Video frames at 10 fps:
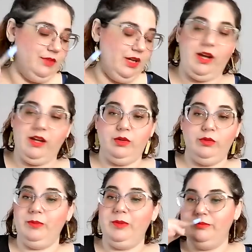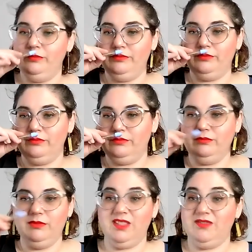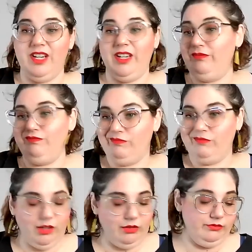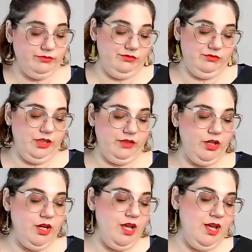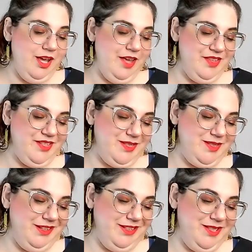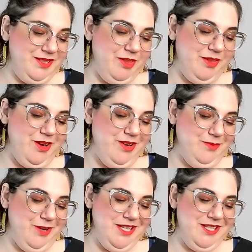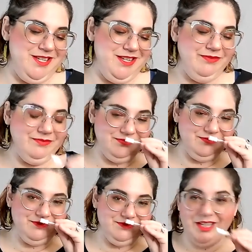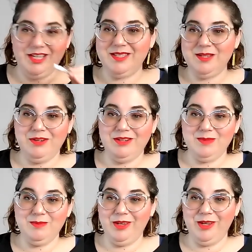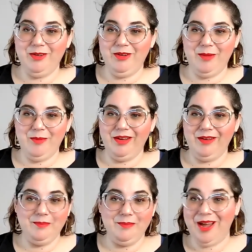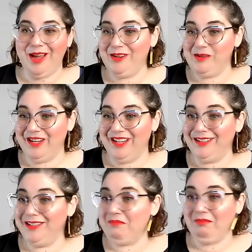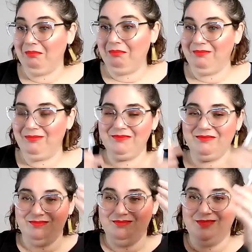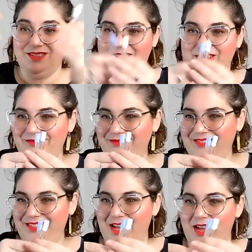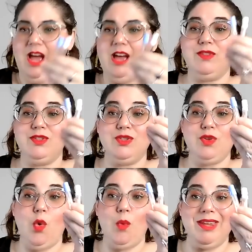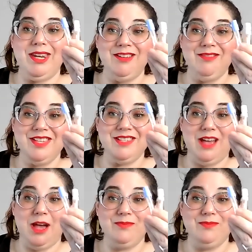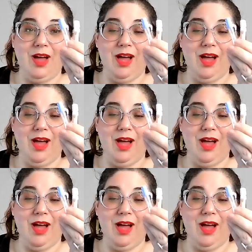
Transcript: I don't remember. It's fine. I don't remember, whatever. And this is Elizabeth Arden White Tea. I guess I wanted to smell like a grandma, but I don't mind it. Done. Yay. I have so many of these. I'm